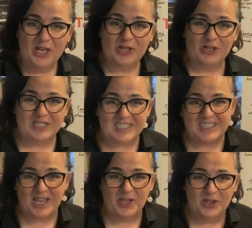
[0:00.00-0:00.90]
Good to
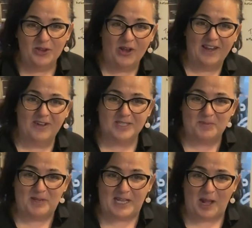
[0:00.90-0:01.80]
see you. I know it's
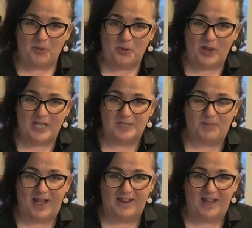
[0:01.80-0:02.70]
been a couple of weeks,
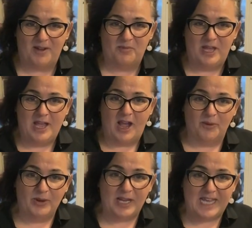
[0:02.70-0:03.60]
but I'm
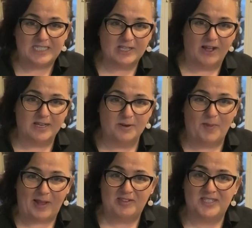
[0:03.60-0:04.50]
really excited
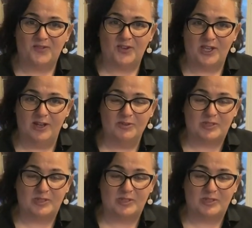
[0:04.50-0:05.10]
about this video.